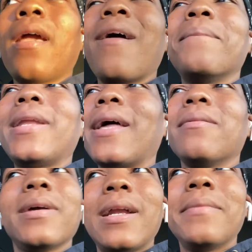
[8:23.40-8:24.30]
but that
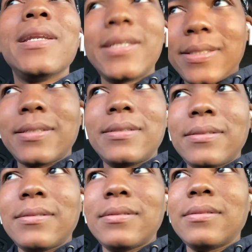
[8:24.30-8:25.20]
don't mean I'm gonna
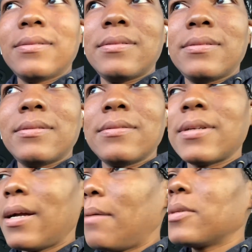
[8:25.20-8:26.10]
listen.
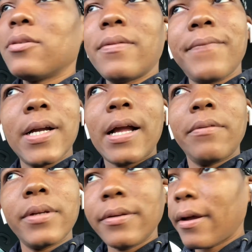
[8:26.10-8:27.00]
Okay, I'm gonna do what the fuck I
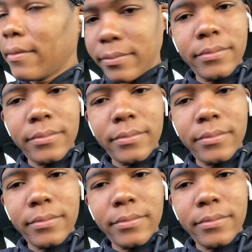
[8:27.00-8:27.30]
wanna do.